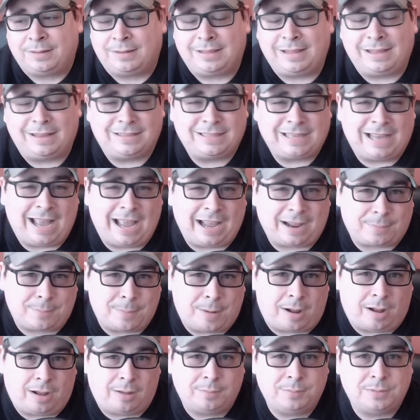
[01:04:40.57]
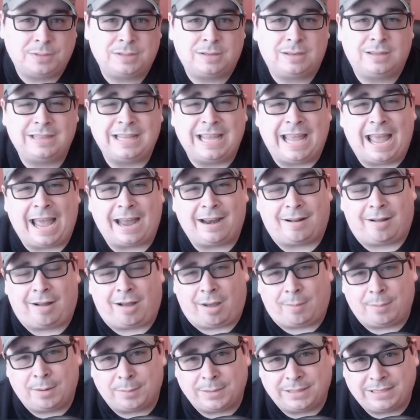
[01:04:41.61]
the attack mobs, the ad
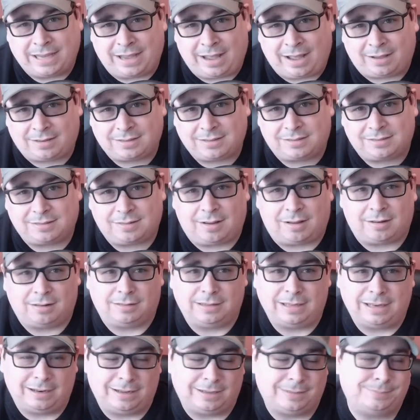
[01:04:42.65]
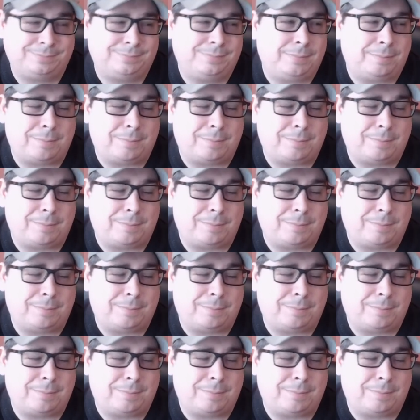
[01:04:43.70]
hominem attacks on Alyte.